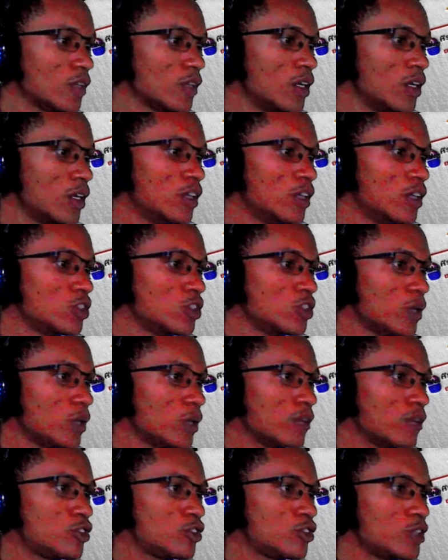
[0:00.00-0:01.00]
So we have
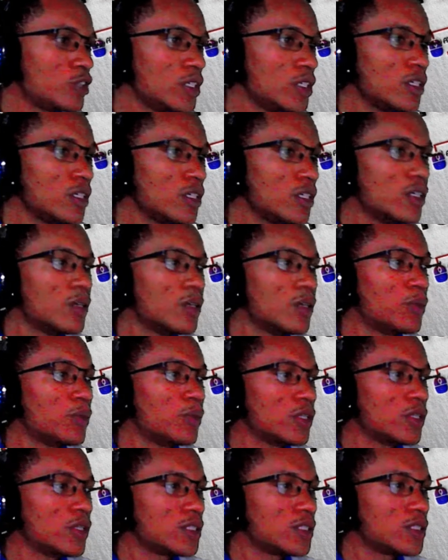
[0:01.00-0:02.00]
3 plus
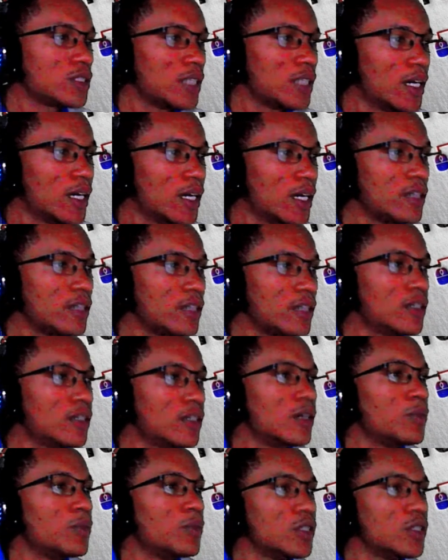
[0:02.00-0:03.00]
9
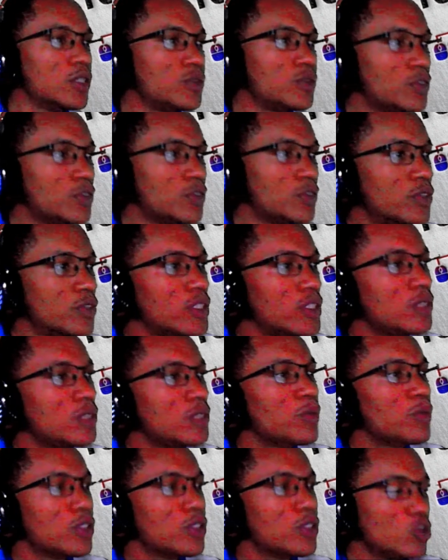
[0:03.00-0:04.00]
plus 15
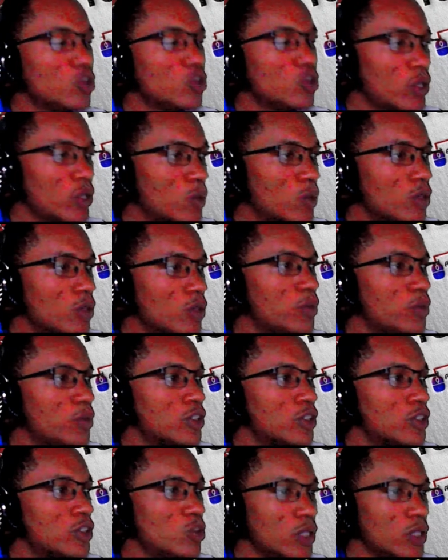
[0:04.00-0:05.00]
plus 21 plus
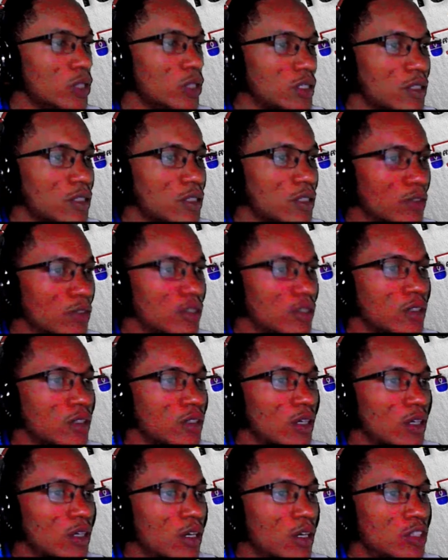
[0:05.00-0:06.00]
27.
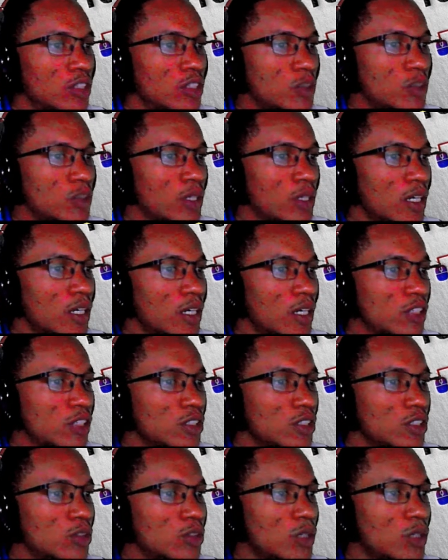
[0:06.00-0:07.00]
So we could actually
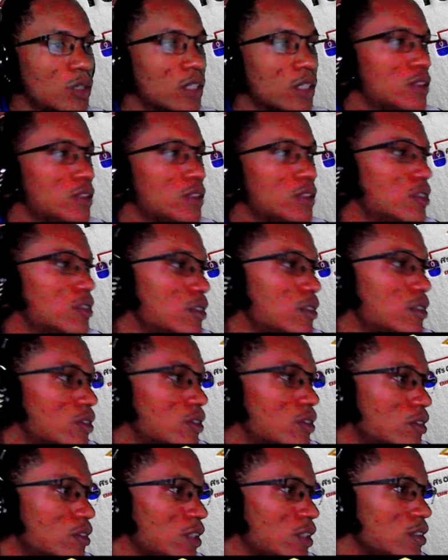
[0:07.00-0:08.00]
do that
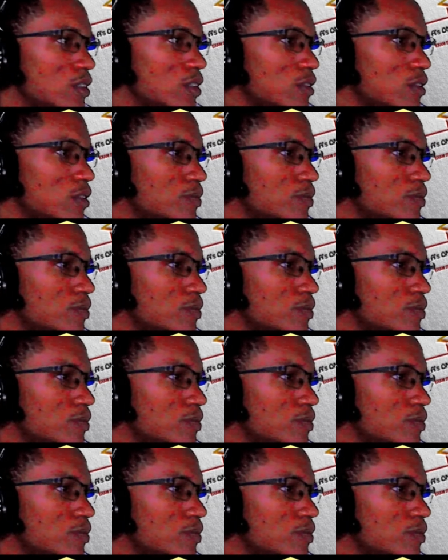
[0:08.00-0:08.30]
right here.